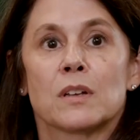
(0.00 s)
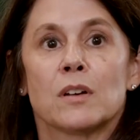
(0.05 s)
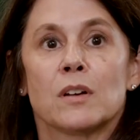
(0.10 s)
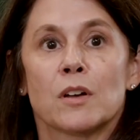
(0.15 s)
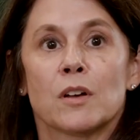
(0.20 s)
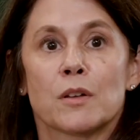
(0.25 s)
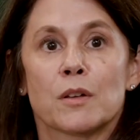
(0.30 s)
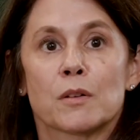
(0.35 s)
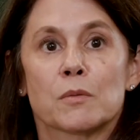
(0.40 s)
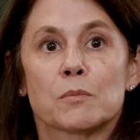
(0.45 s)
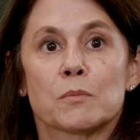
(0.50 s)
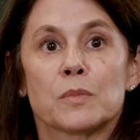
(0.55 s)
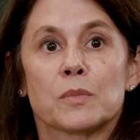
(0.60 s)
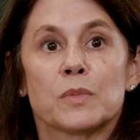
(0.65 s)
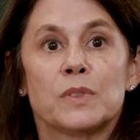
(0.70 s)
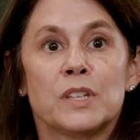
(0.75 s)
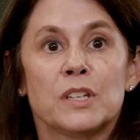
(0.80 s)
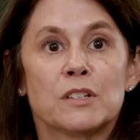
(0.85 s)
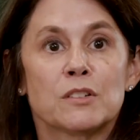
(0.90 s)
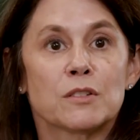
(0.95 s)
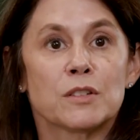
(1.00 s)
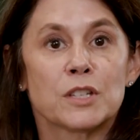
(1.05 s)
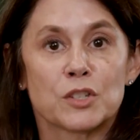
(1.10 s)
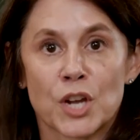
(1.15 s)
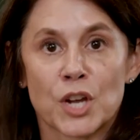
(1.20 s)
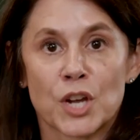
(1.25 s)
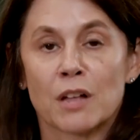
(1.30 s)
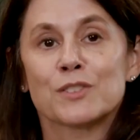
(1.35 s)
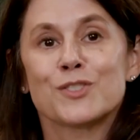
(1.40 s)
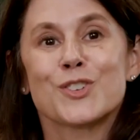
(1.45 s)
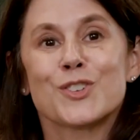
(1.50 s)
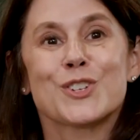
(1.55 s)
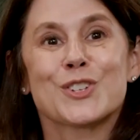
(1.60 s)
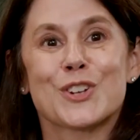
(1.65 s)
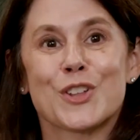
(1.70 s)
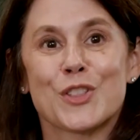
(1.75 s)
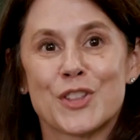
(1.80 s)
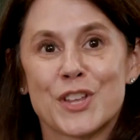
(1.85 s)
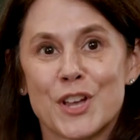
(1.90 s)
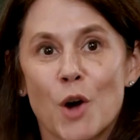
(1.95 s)
the challenges
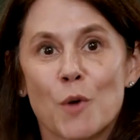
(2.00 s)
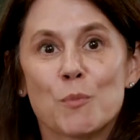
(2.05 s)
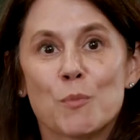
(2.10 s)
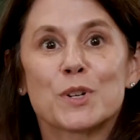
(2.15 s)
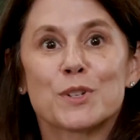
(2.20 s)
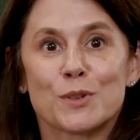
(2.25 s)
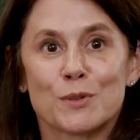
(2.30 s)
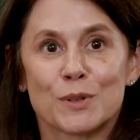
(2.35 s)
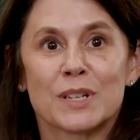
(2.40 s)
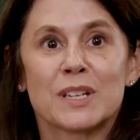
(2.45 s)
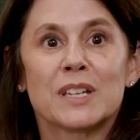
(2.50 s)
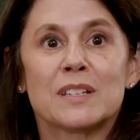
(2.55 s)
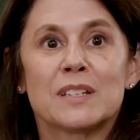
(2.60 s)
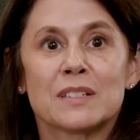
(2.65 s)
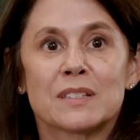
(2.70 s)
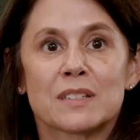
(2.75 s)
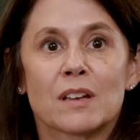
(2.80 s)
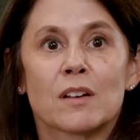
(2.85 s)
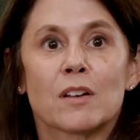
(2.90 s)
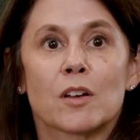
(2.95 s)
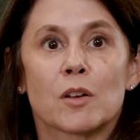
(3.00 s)
and the opportunities